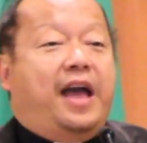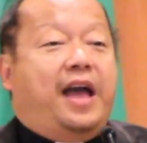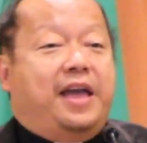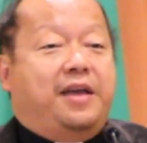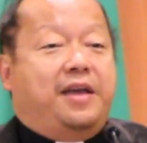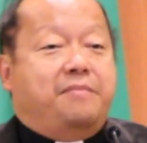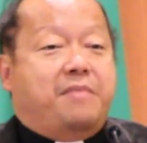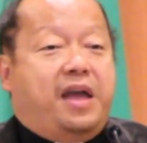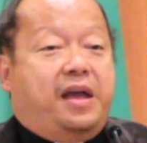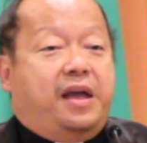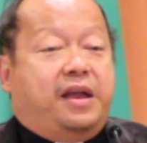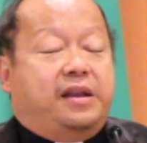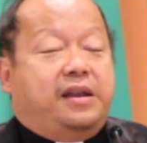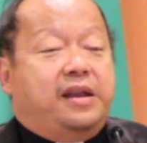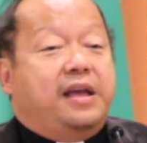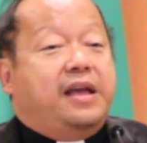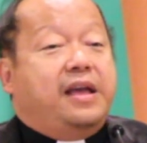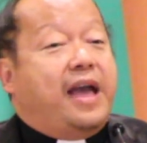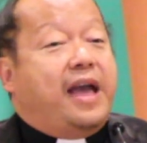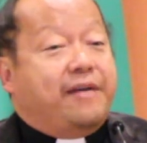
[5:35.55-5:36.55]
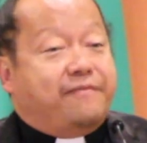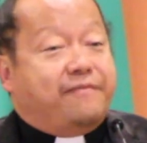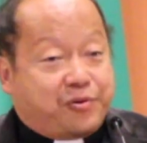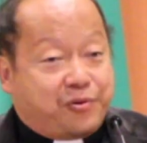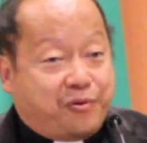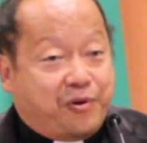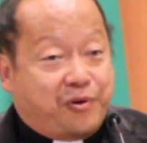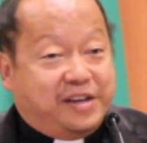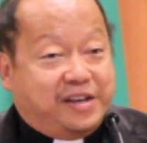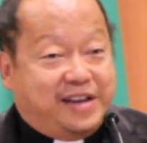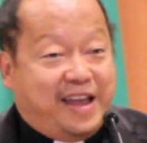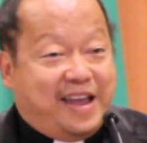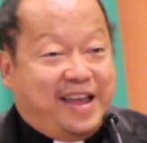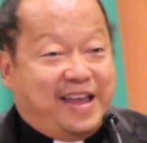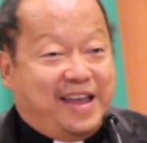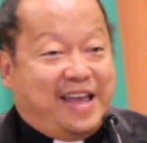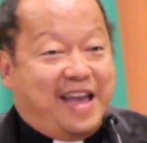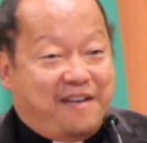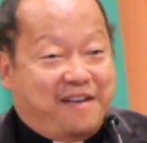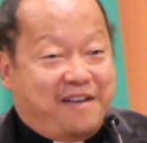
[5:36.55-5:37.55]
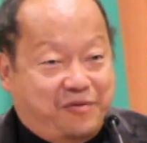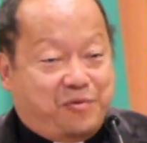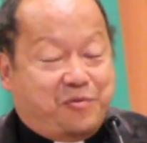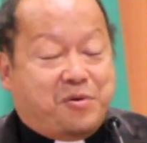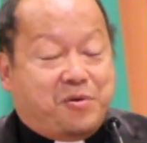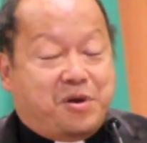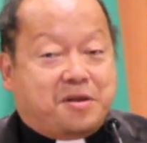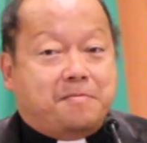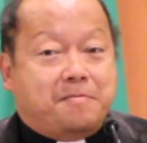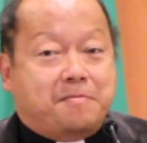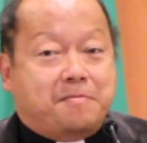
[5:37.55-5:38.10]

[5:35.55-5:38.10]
Amen. Have a great day, everyone.